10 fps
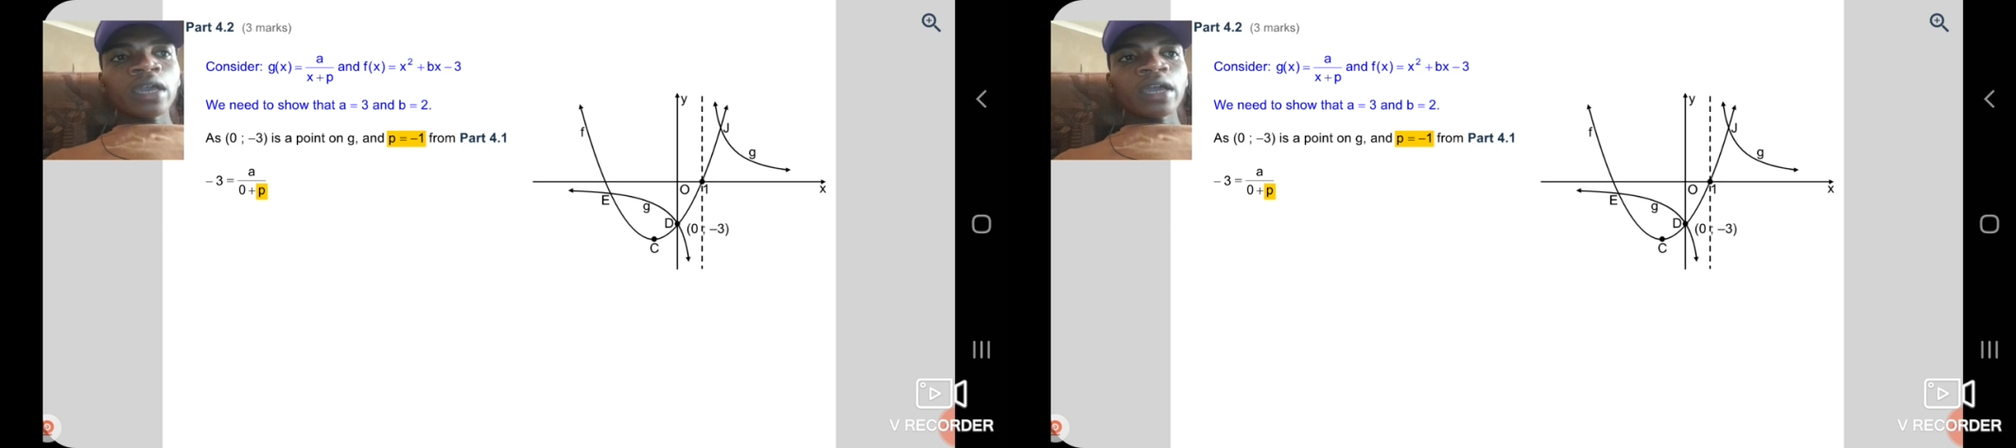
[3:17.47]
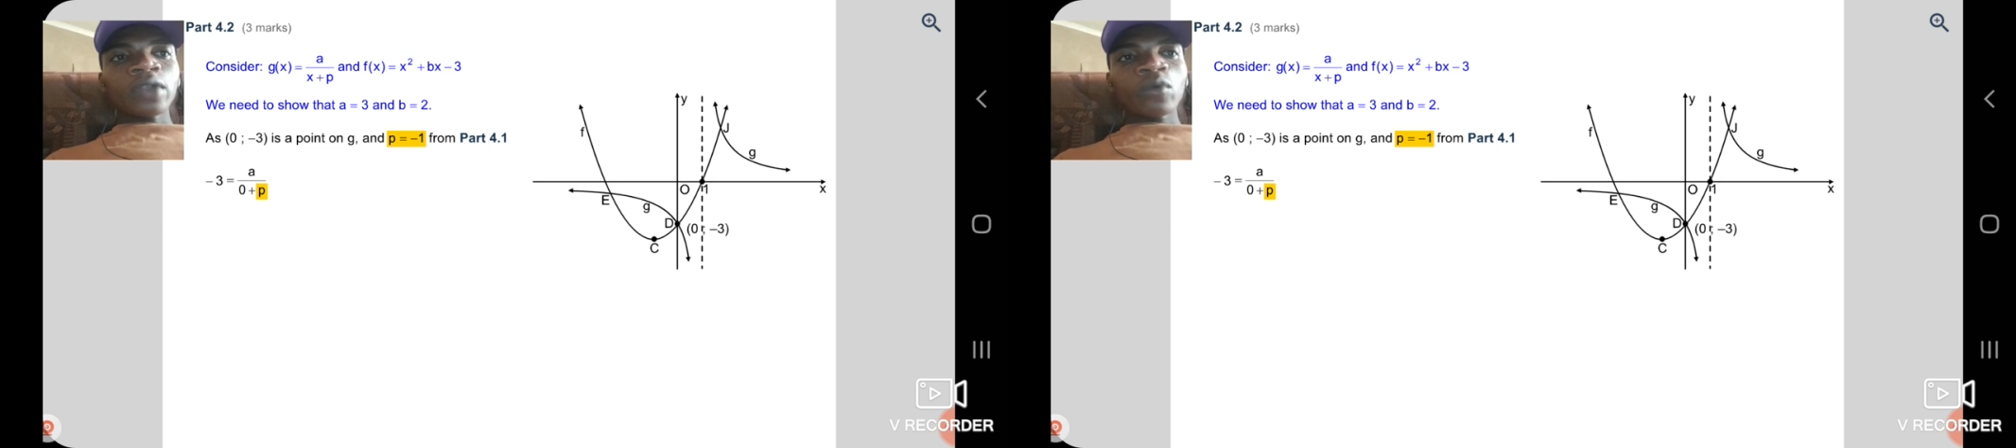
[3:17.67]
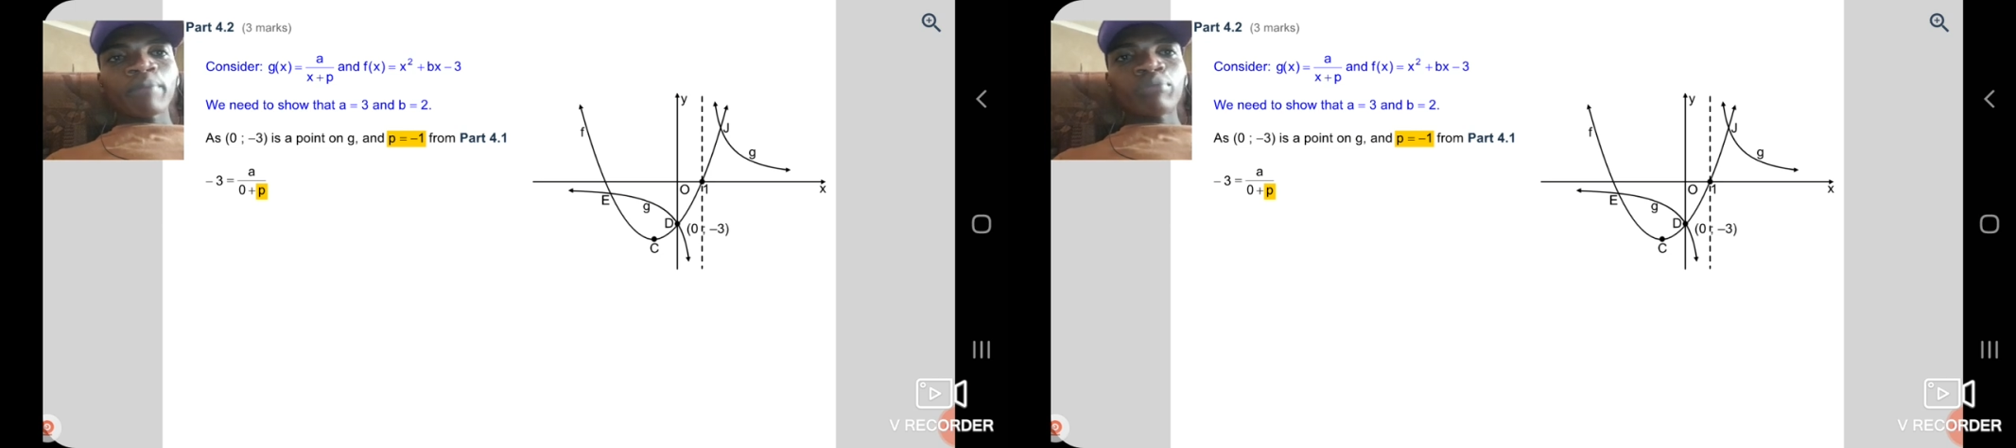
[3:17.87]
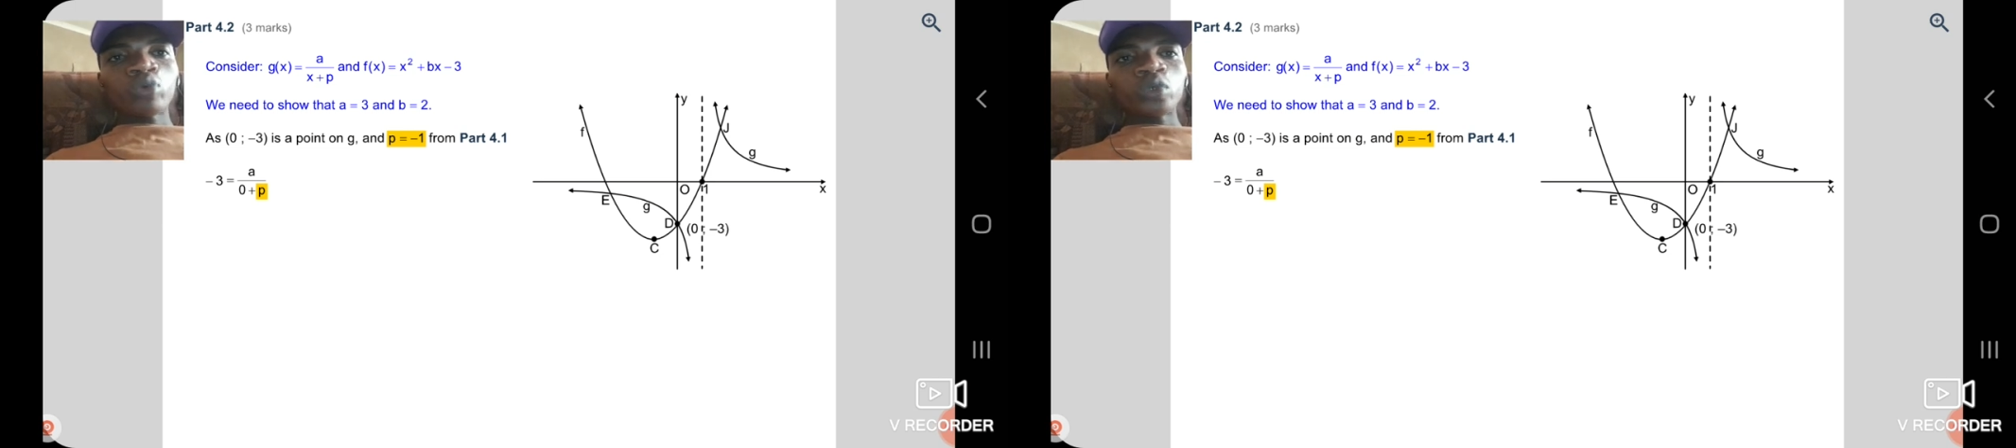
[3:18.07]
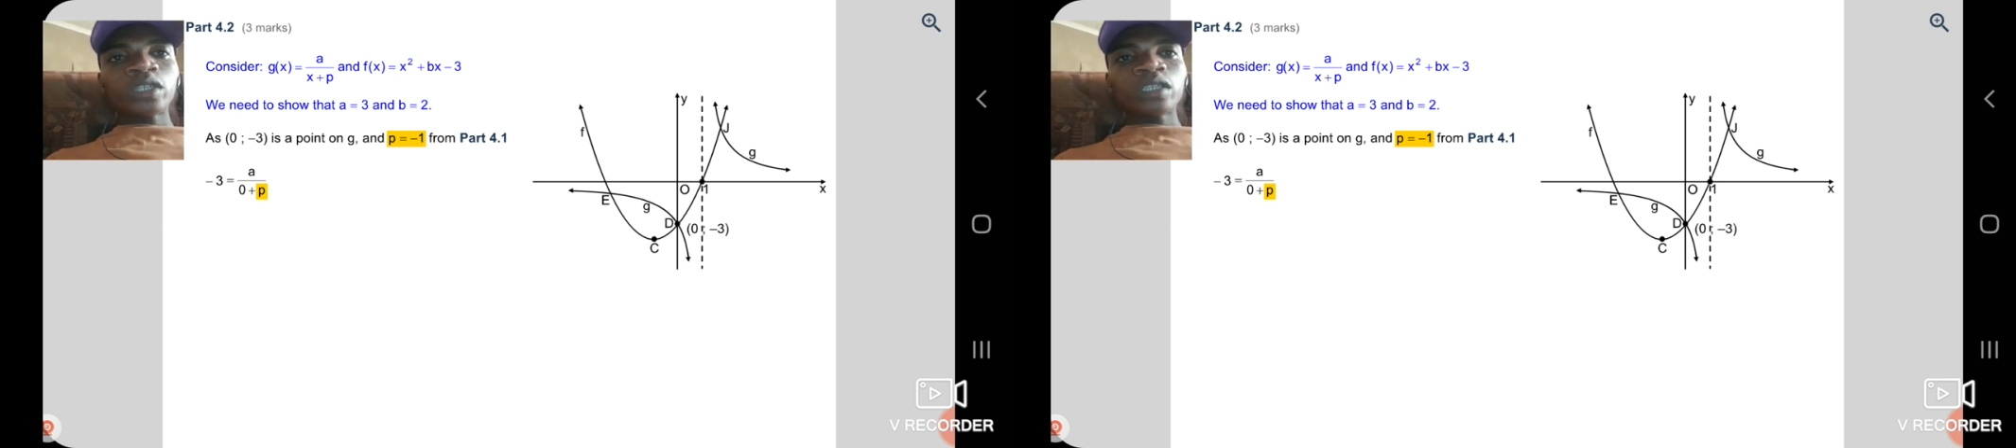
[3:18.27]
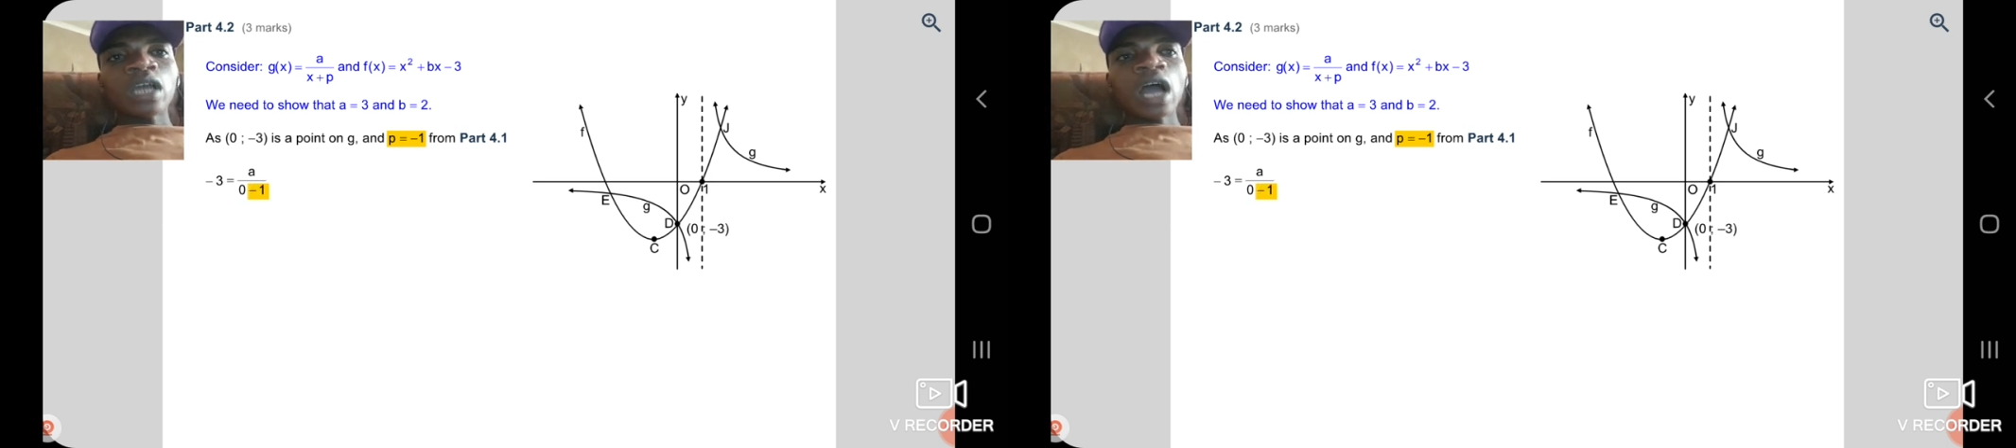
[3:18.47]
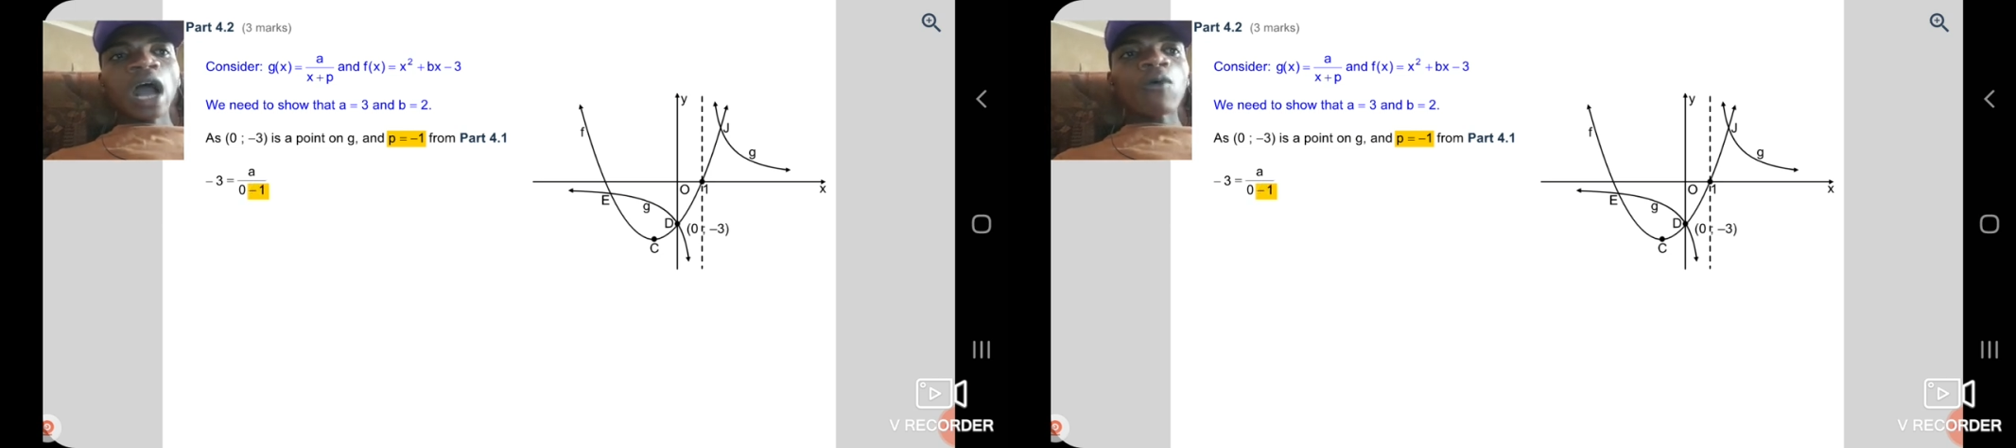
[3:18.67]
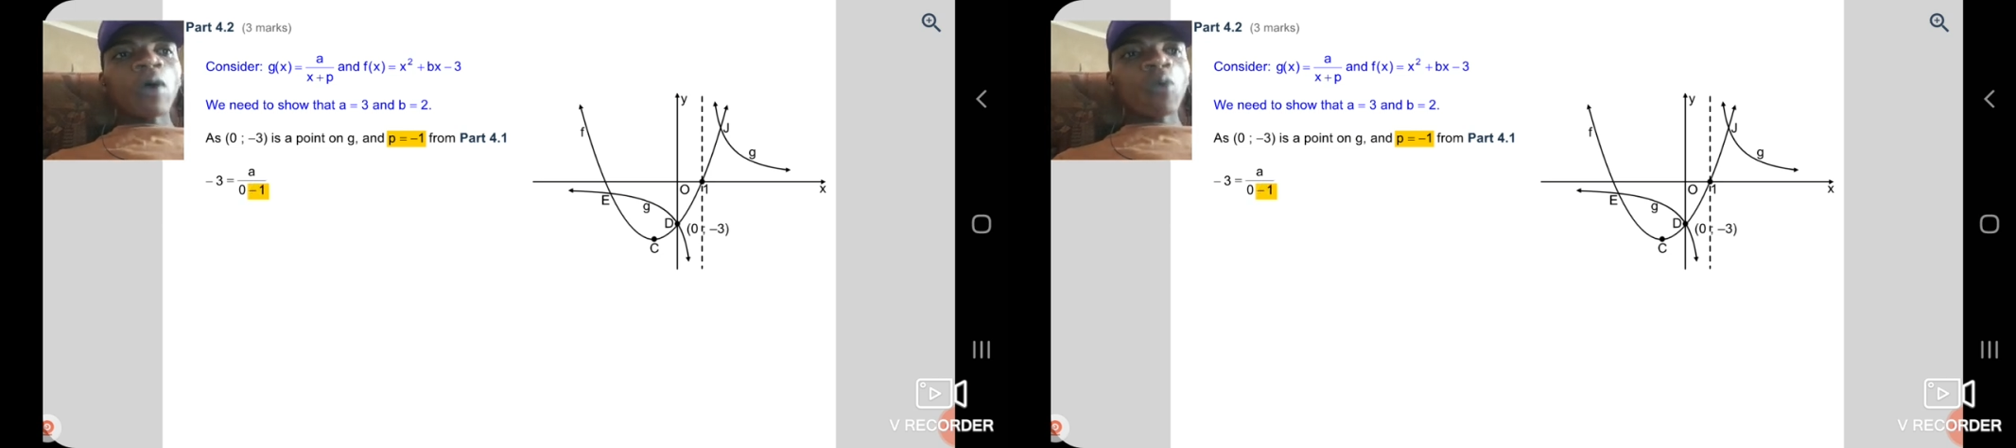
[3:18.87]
and we put our